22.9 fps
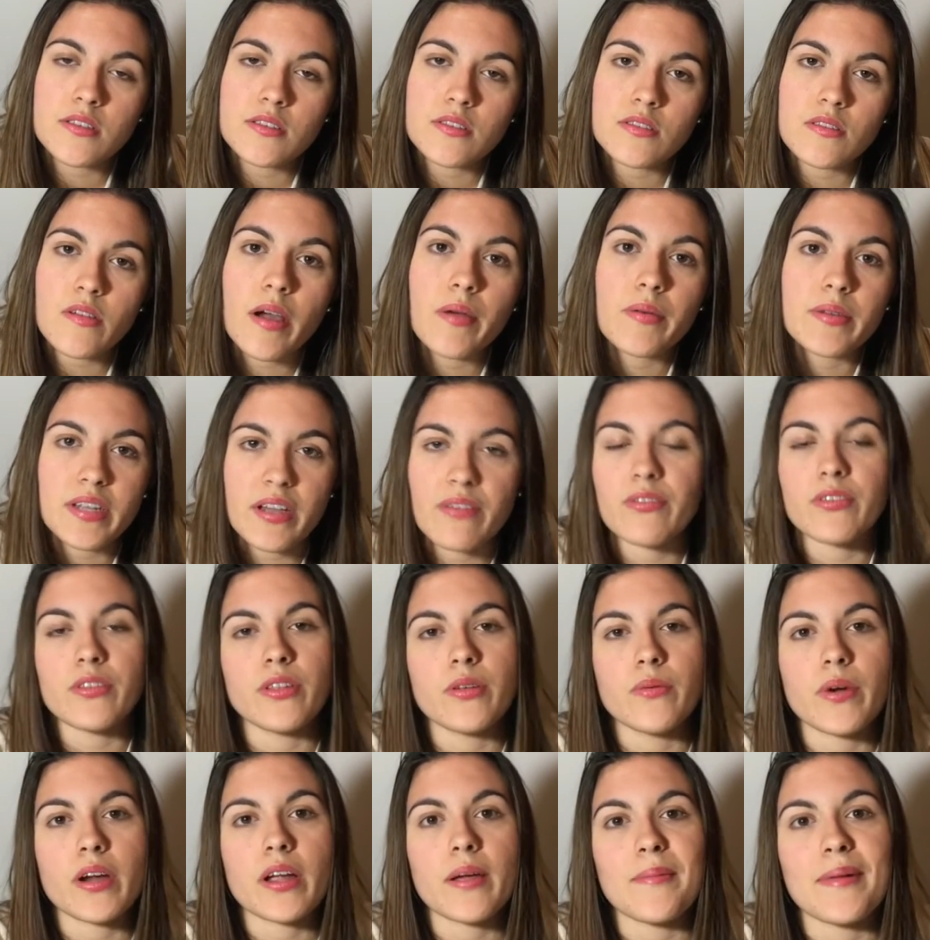So I would definitely
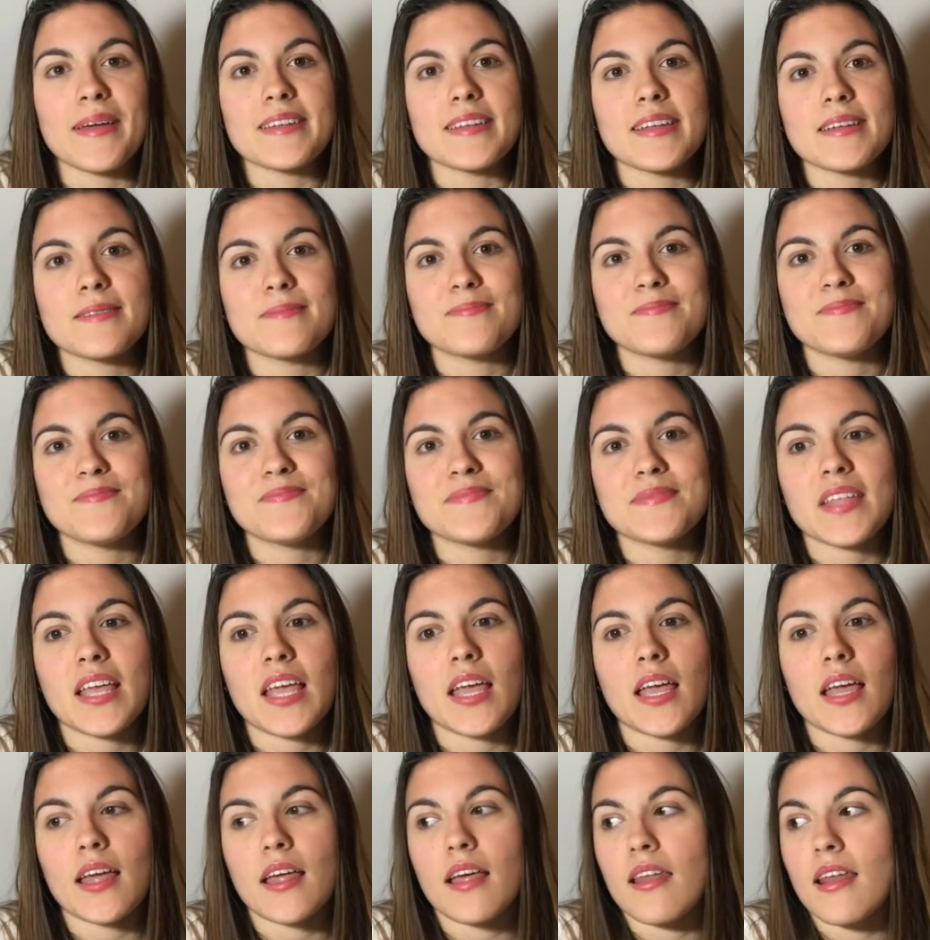recommend it.
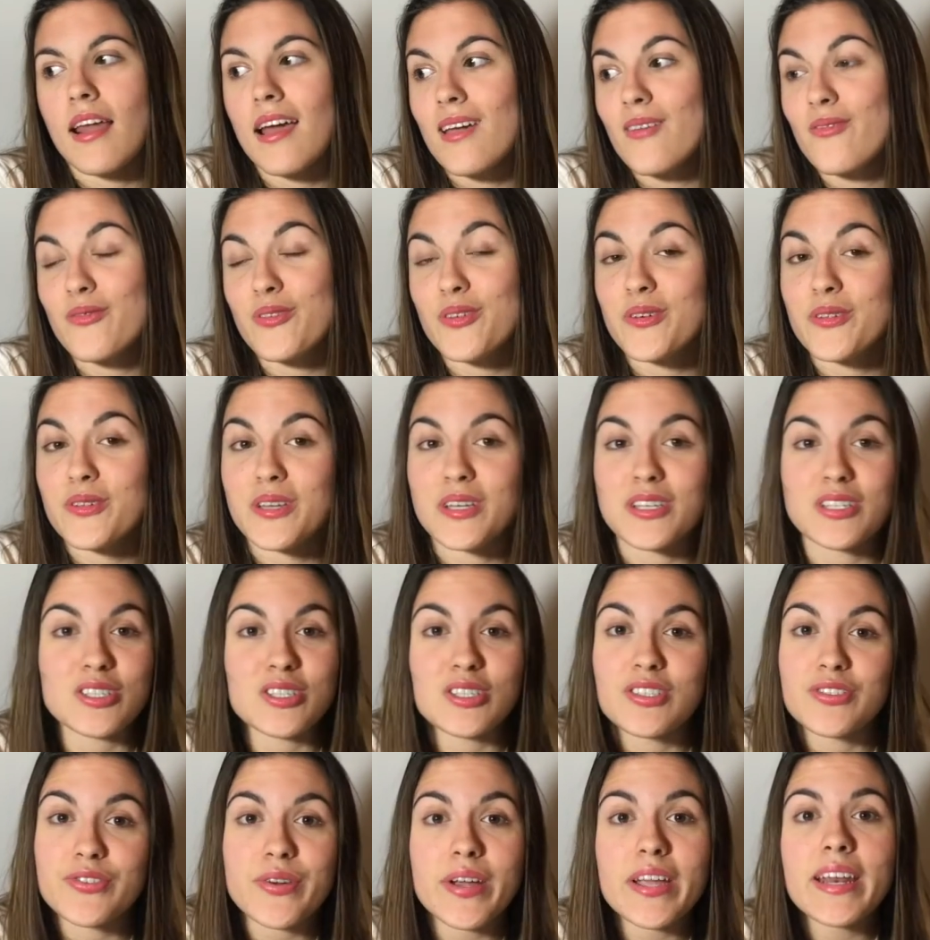And I am feeling
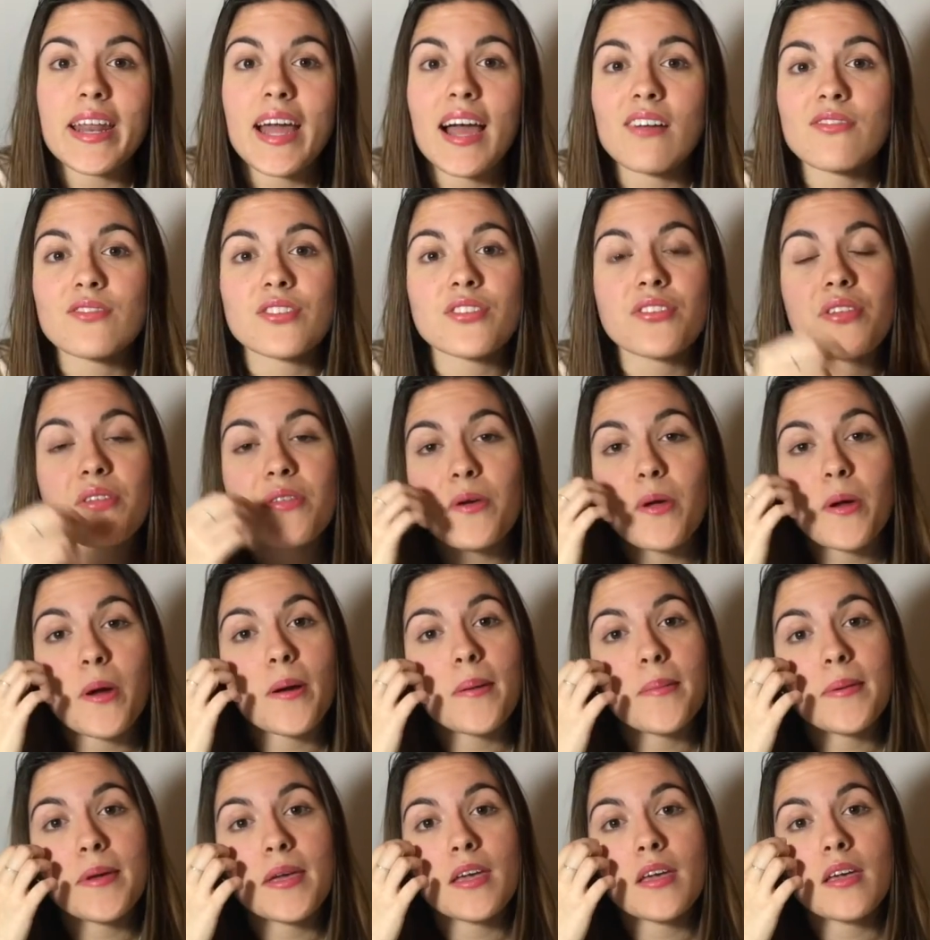just great after the
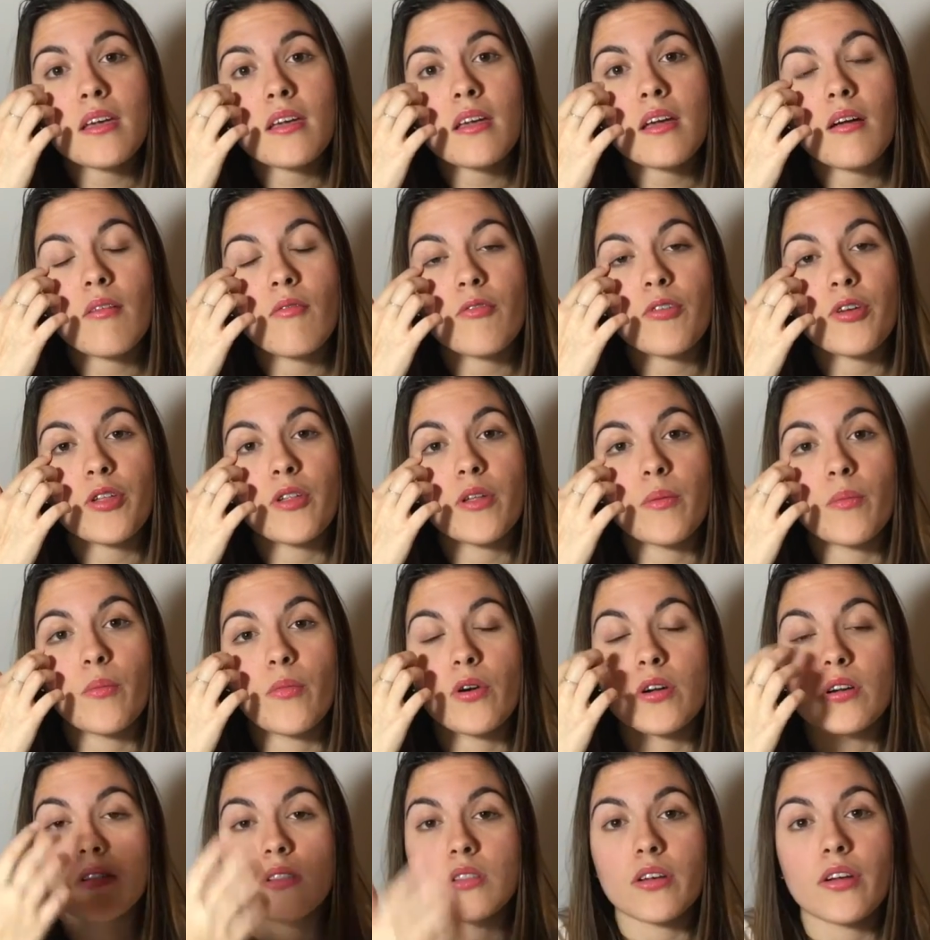therapy. I'm feeling
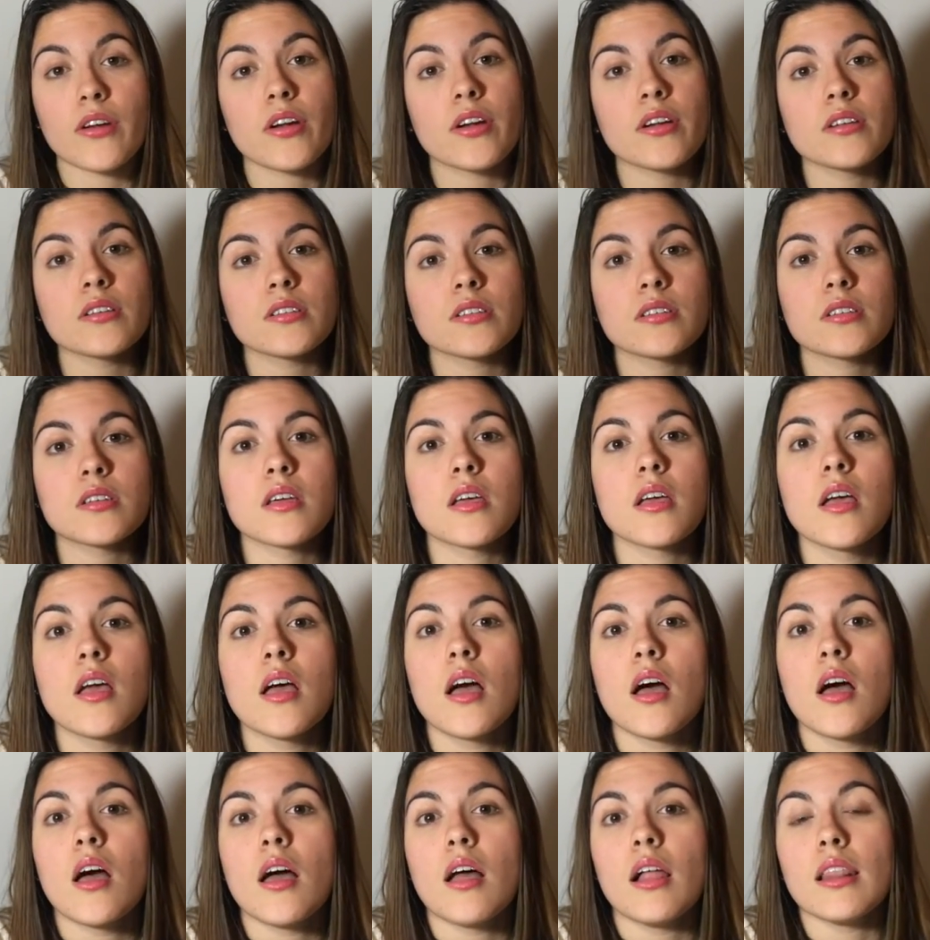more alert,
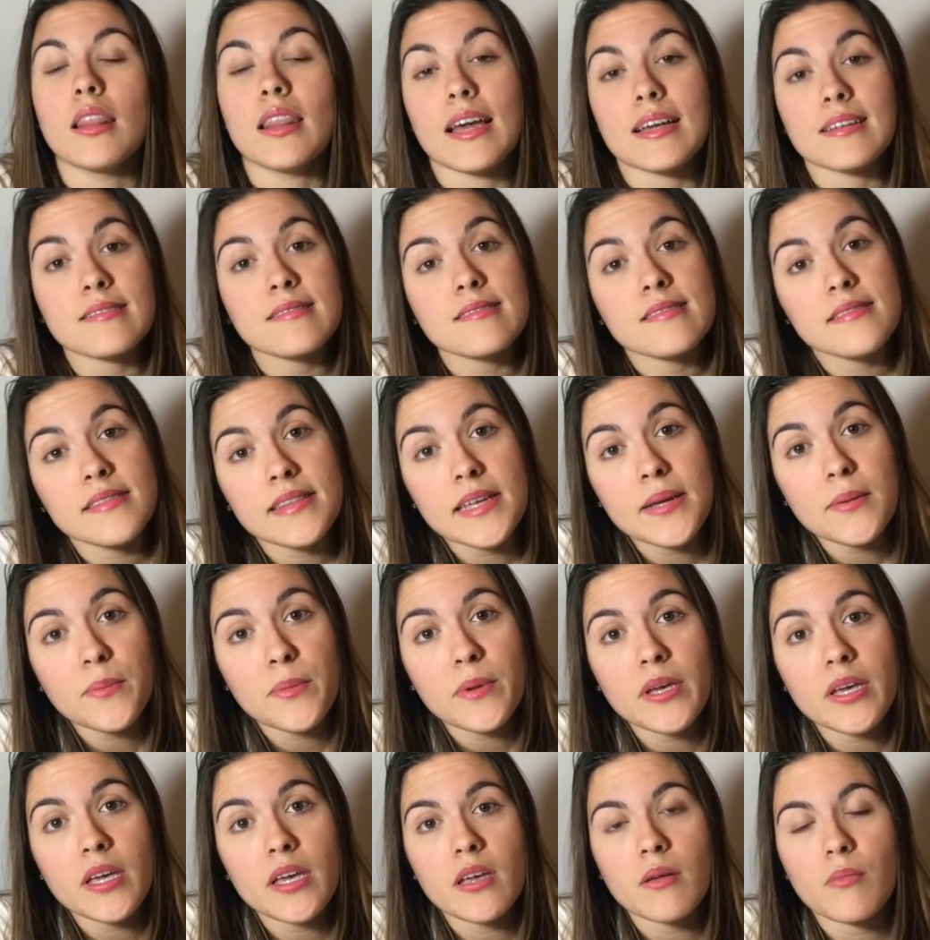less
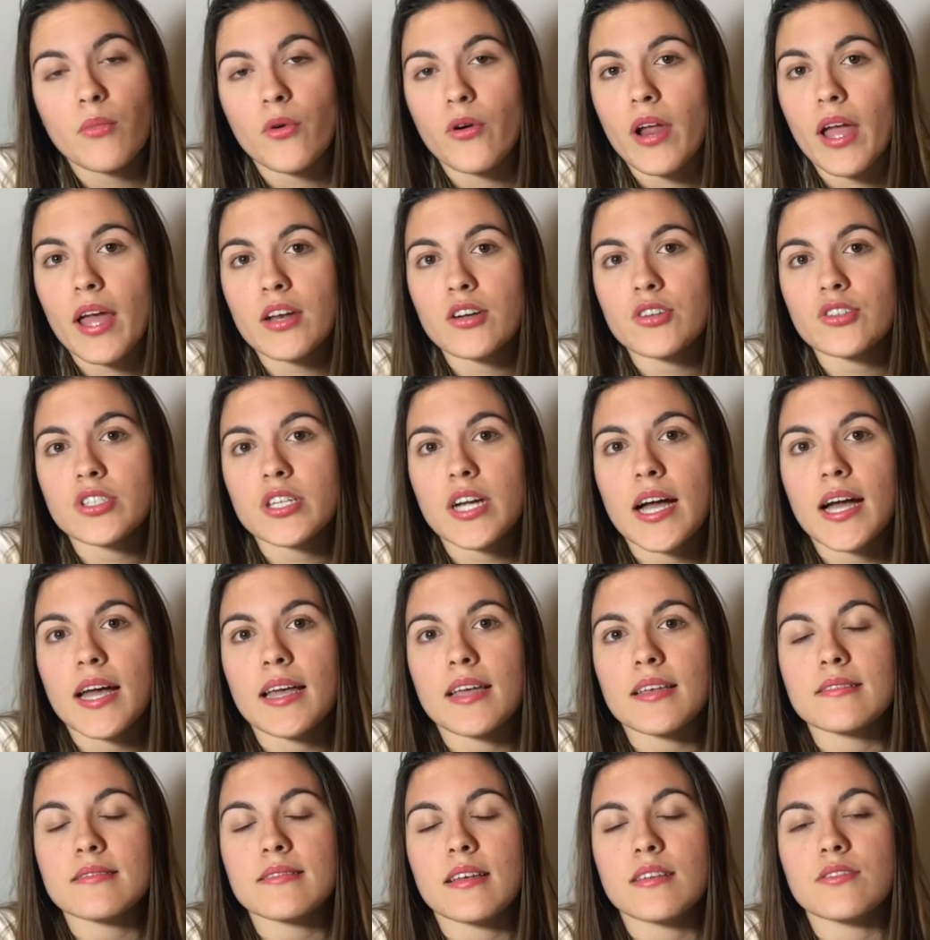sleepy, more
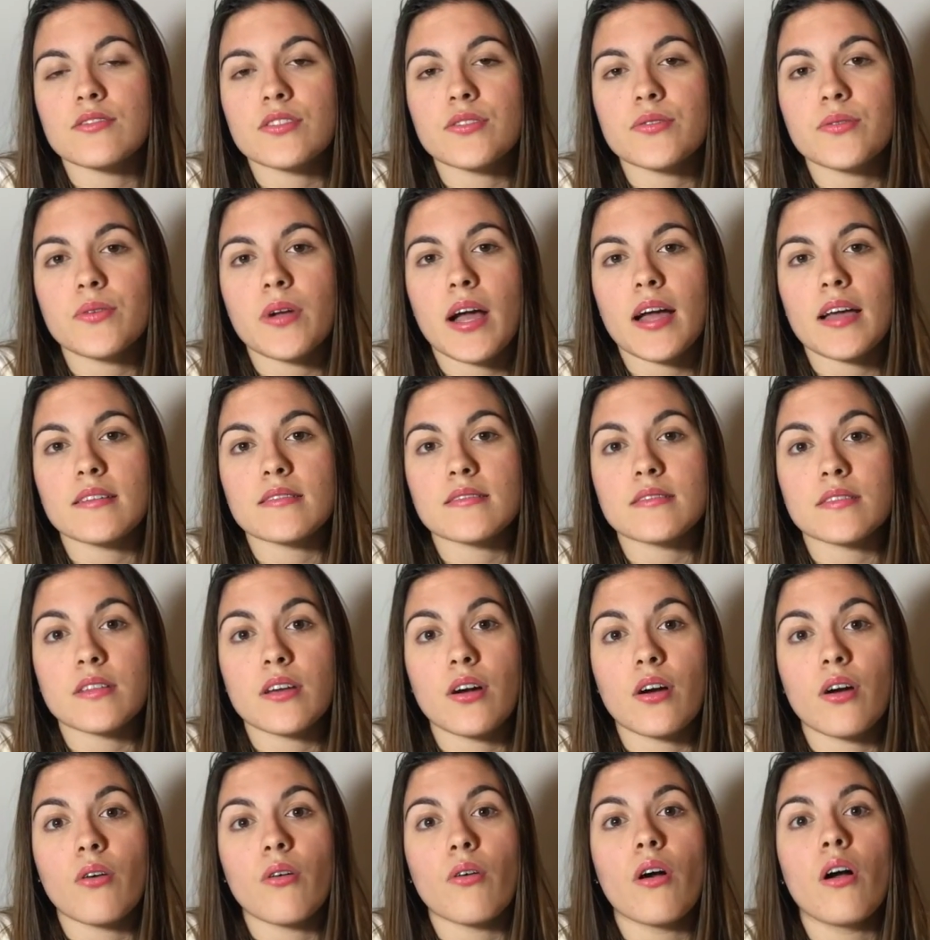energized. As you guys
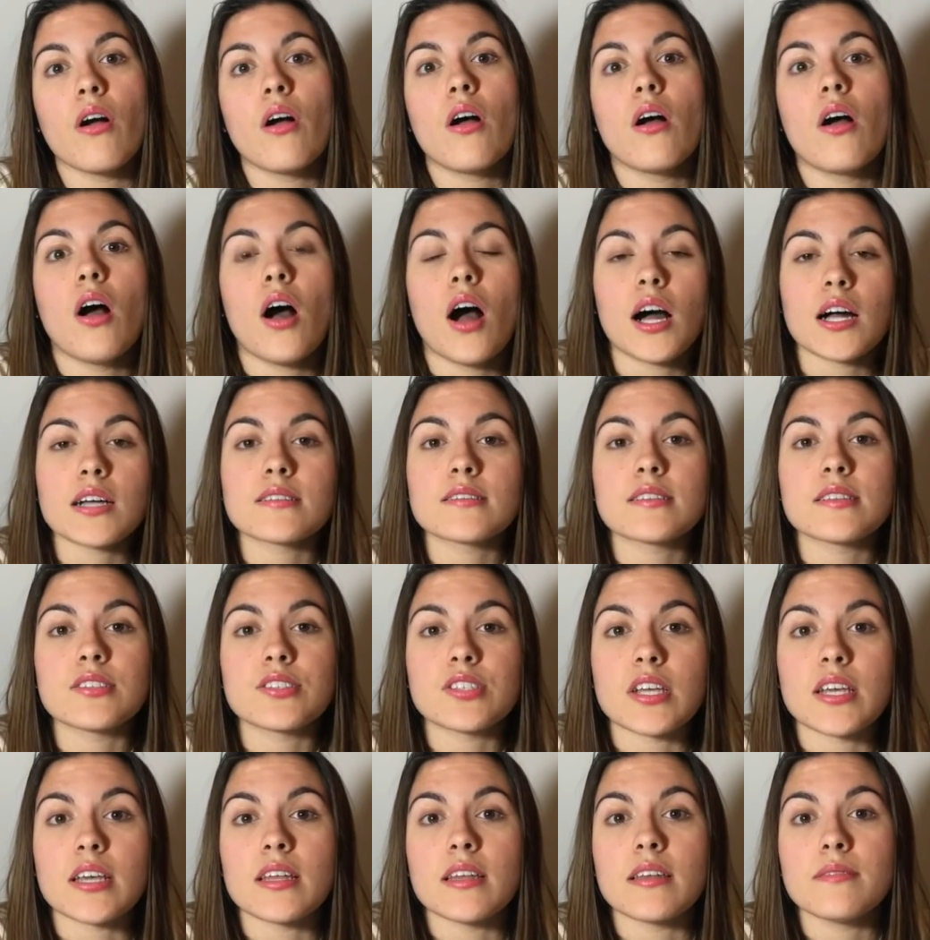know,
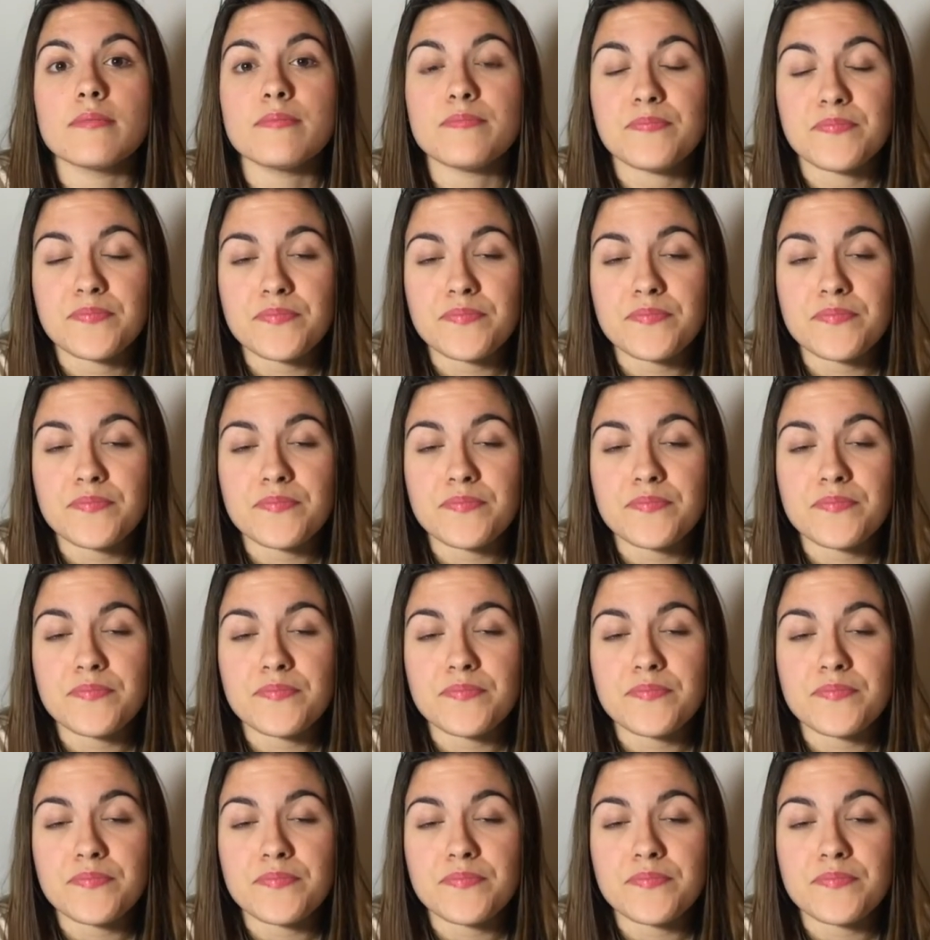oxygen